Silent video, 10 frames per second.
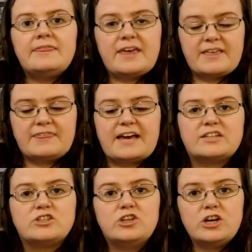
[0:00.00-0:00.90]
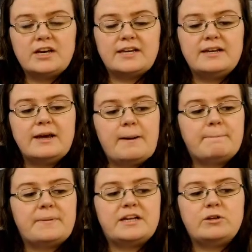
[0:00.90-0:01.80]
then that's good,
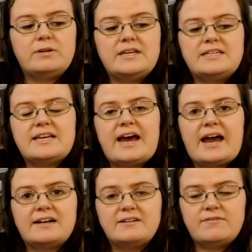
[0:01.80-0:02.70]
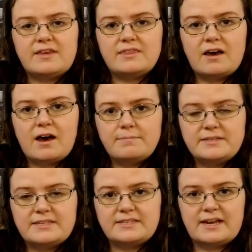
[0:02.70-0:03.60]
but you need to activate the
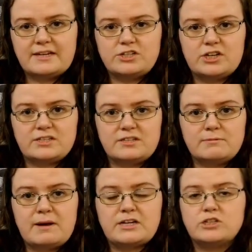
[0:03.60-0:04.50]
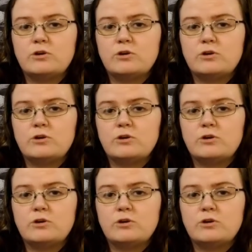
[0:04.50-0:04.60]
opposite side just as much.